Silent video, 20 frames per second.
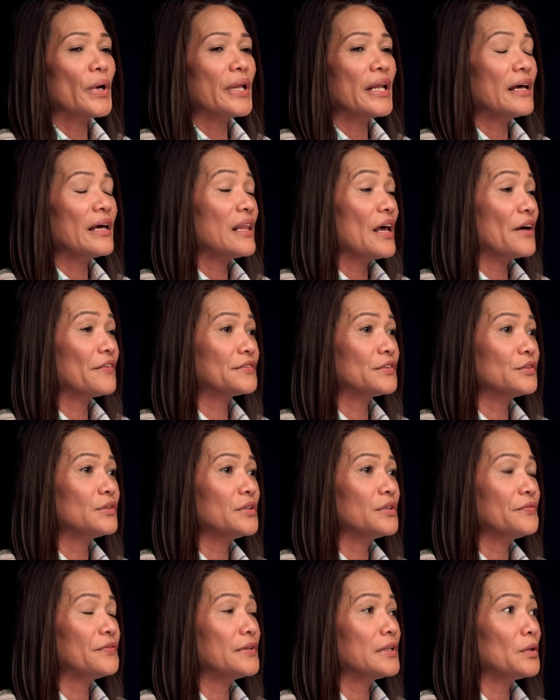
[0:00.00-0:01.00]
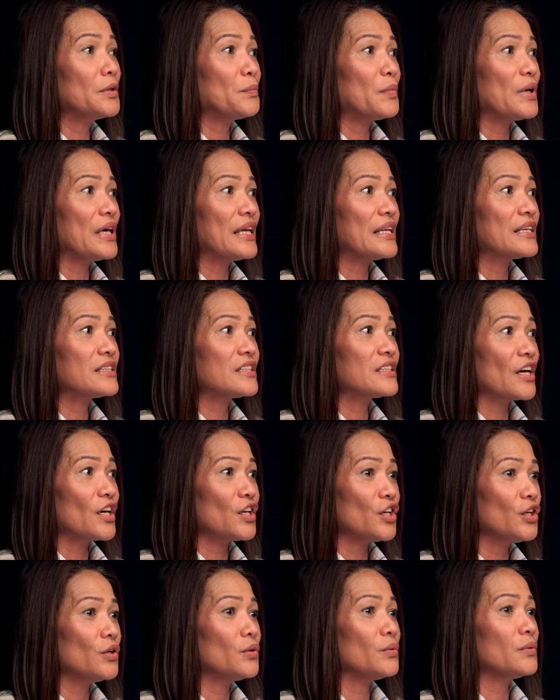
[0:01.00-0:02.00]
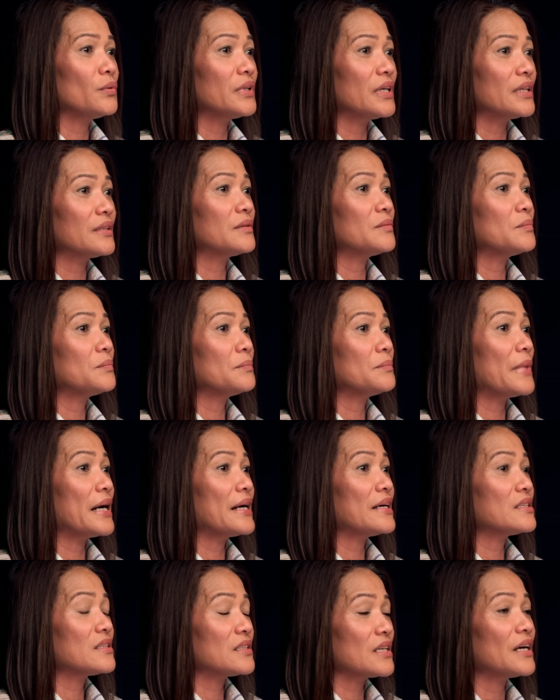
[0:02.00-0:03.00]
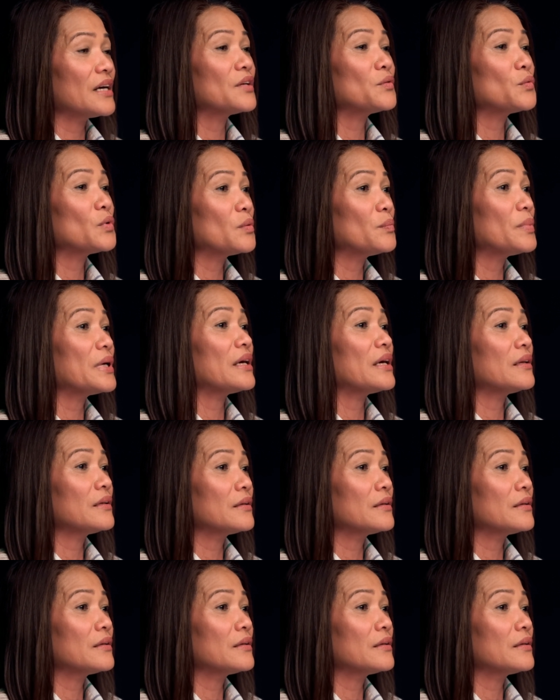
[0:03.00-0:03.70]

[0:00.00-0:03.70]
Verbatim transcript: When I left the Philippines, I knew that my son will be